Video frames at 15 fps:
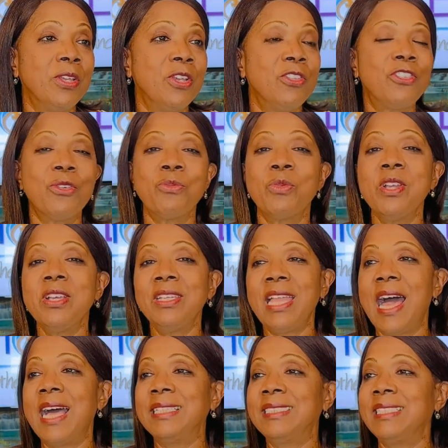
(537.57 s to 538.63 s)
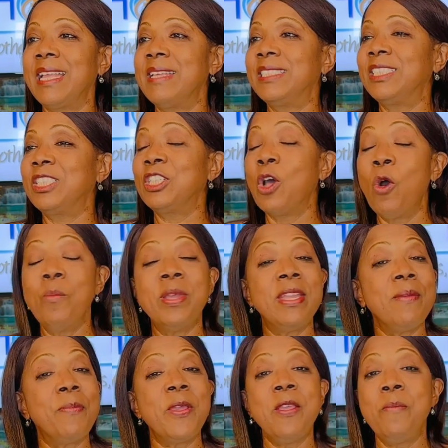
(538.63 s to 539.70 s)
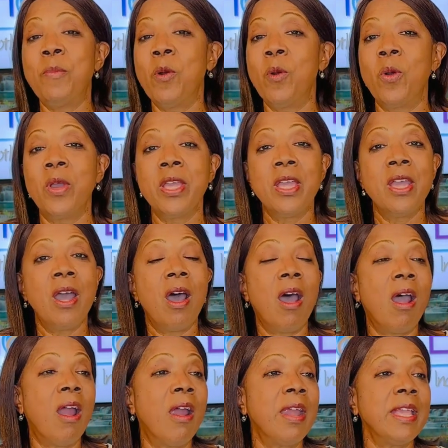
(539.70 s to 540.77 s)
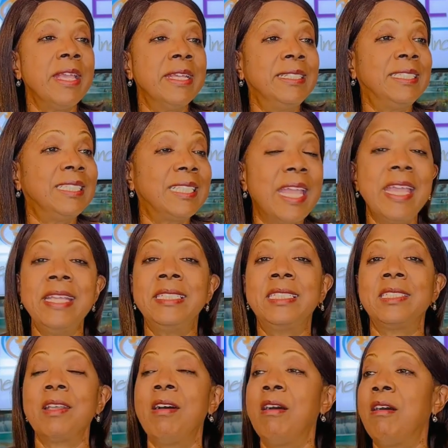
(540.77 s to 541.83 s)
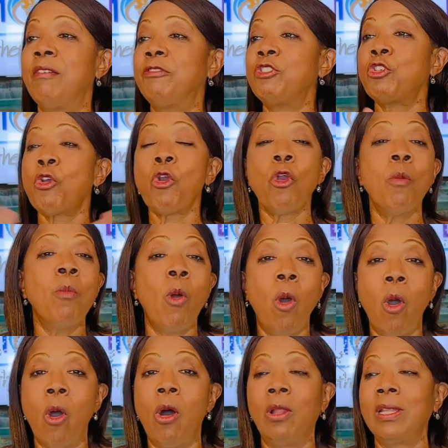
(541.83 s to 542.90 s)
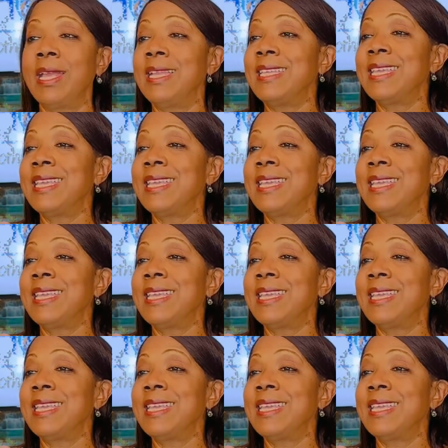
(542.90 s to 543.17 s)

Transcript: to realize that so many people are in states of turmoil and